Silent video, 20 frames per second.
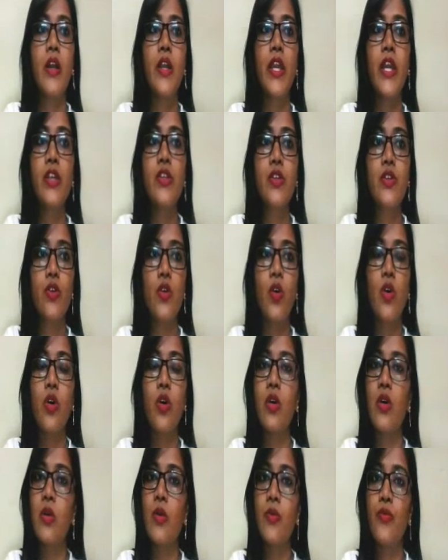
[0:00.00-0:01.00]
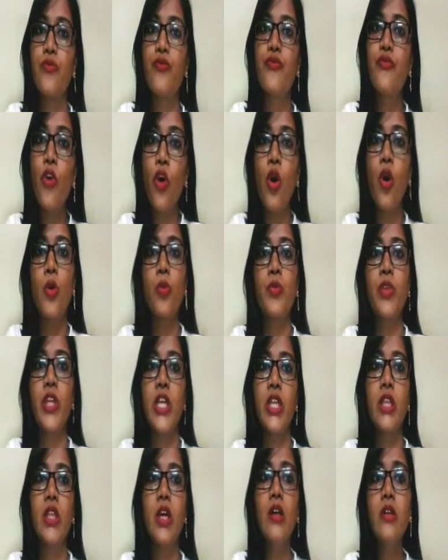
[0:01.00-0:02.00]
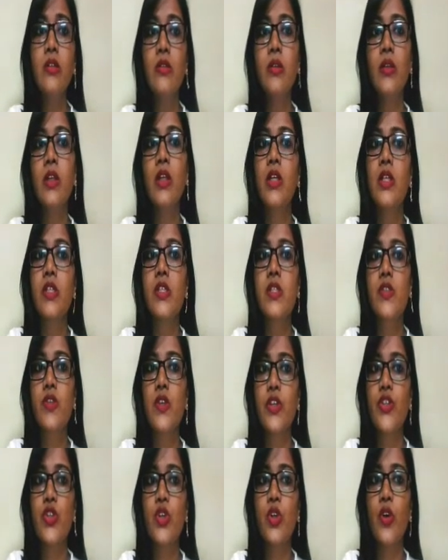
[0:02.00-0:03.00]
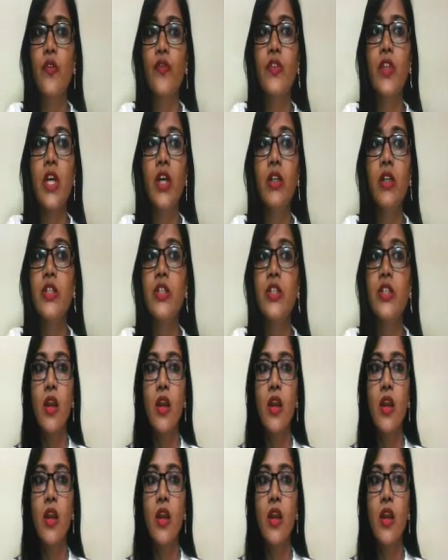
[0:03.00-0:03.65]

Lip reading: get formed in the structure of the.